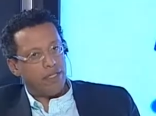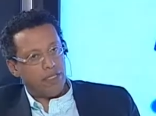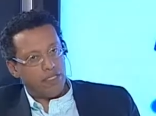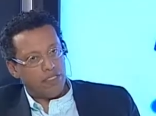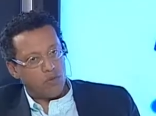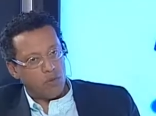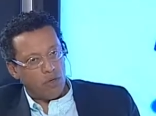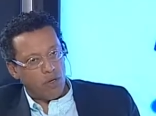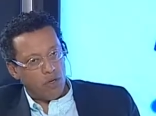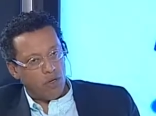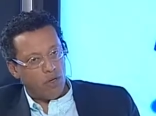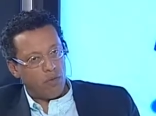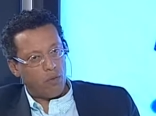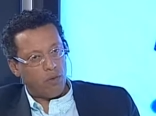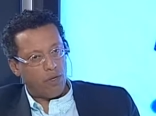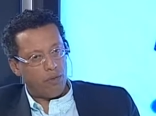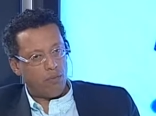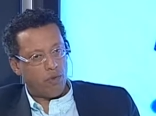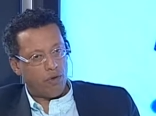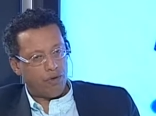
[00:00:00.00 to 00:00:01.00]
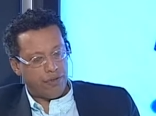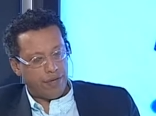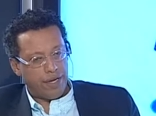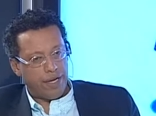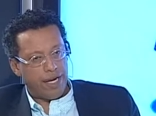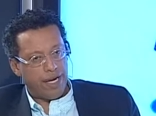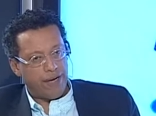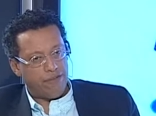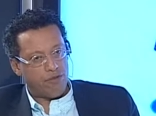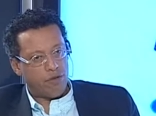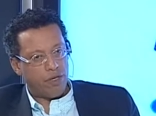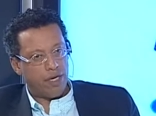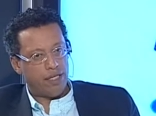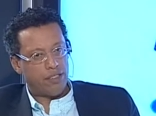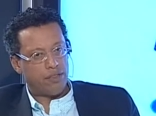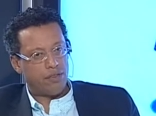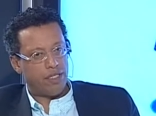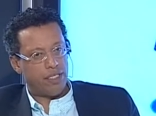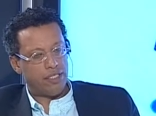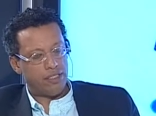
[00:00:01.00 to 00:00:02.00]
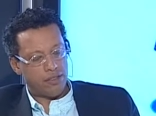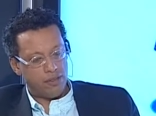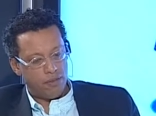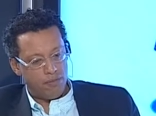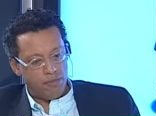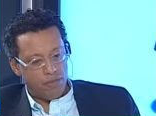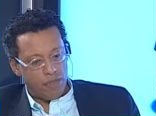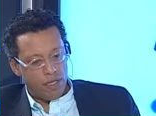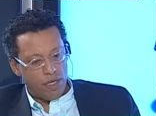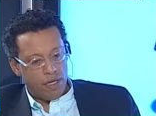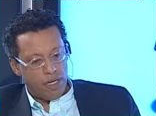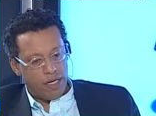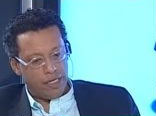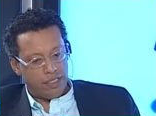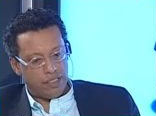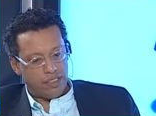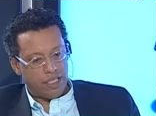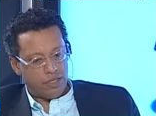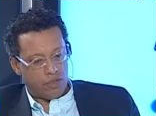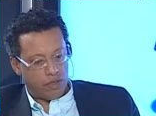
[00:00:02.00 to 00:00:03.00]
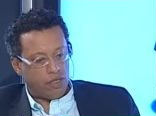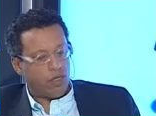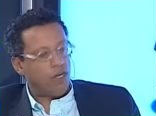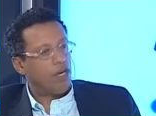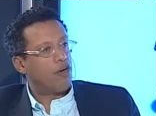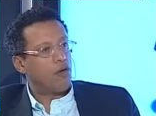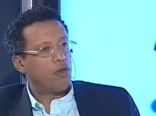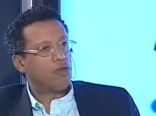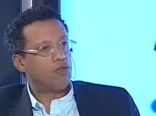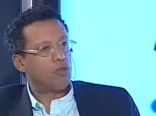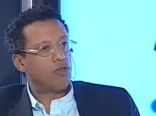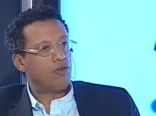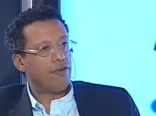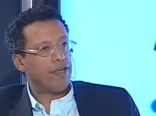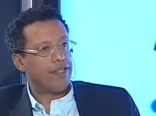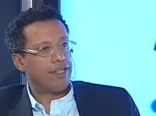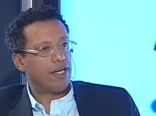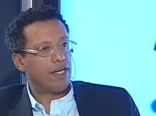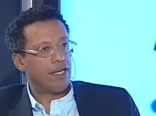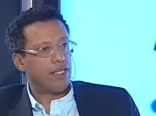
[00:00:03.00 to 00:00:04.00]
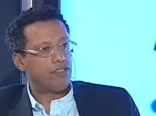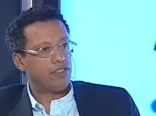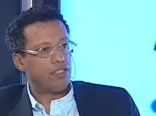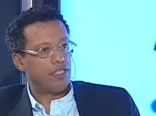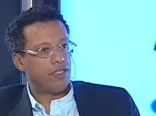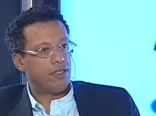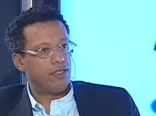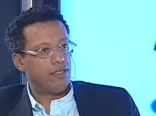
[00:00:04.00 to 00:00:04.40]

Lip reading: there's one more thing I have to add to this, is that you can also create a culture.